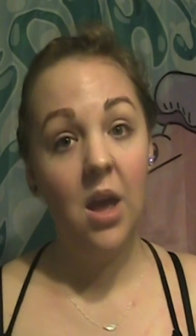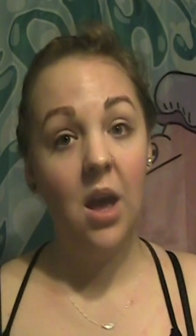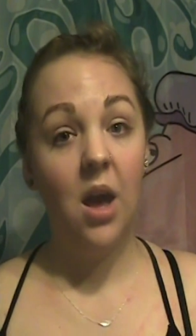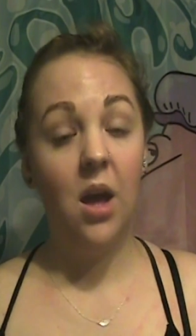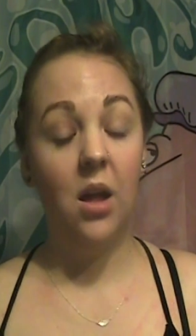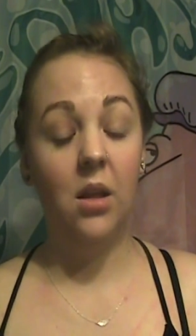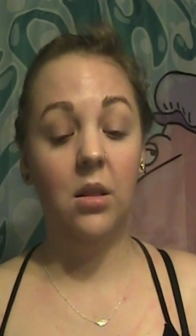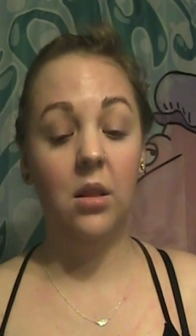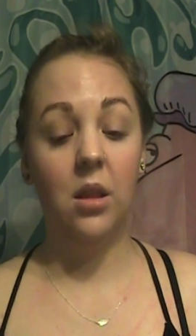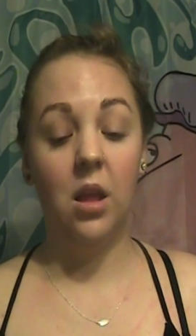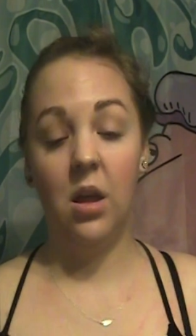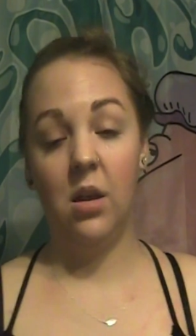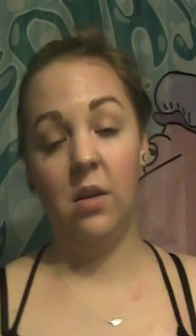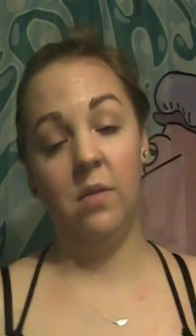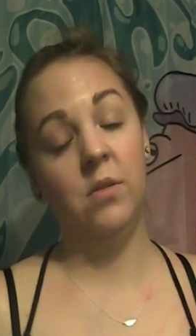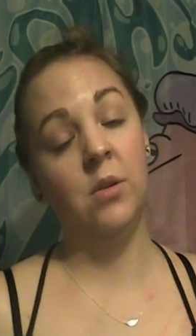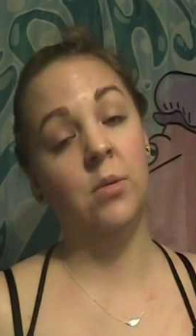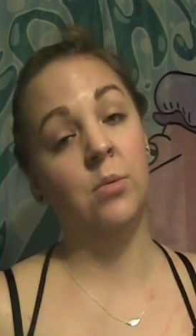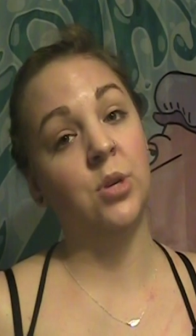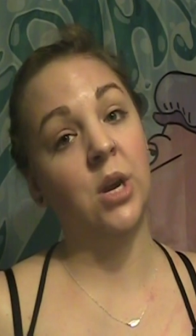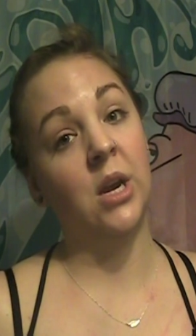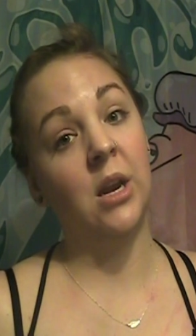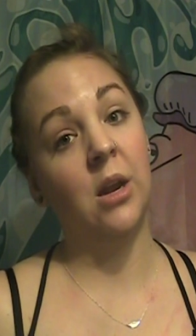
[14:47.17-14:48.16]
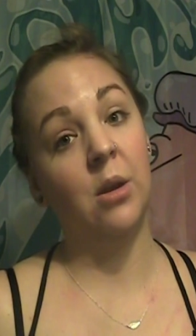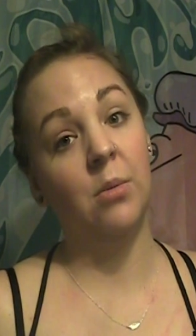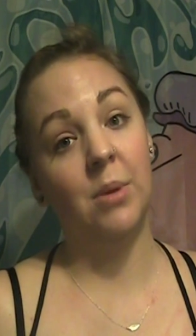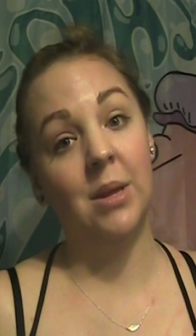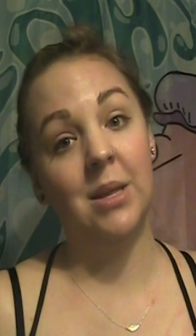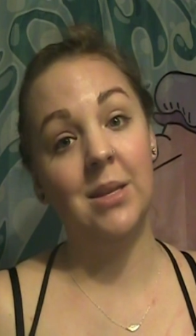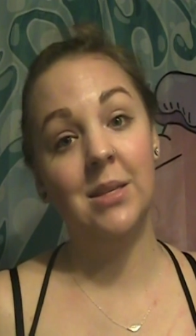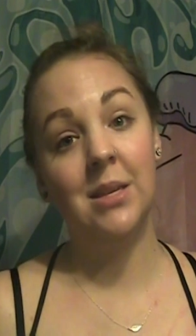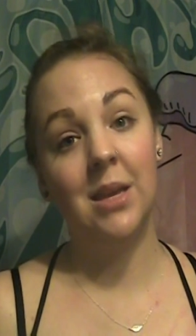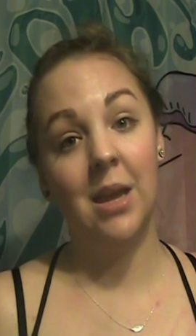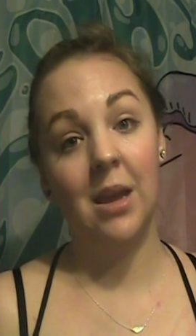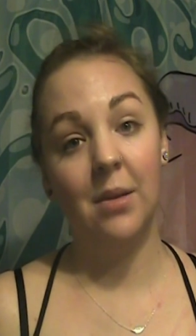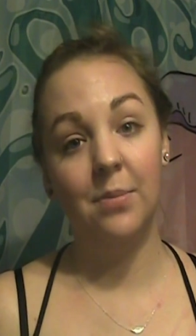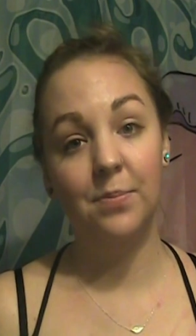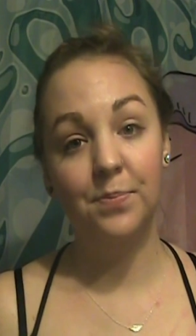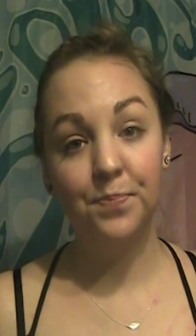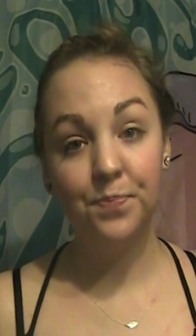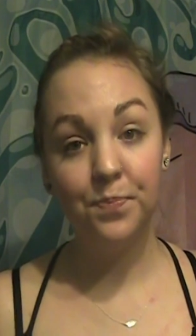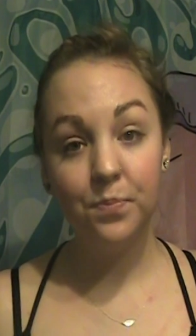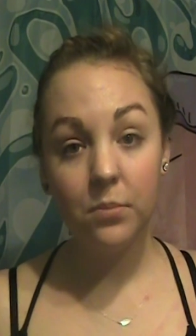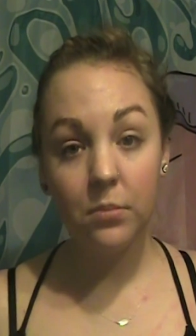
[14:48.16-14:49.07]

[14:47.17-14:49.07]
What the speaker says: A lot of them dried out my skin.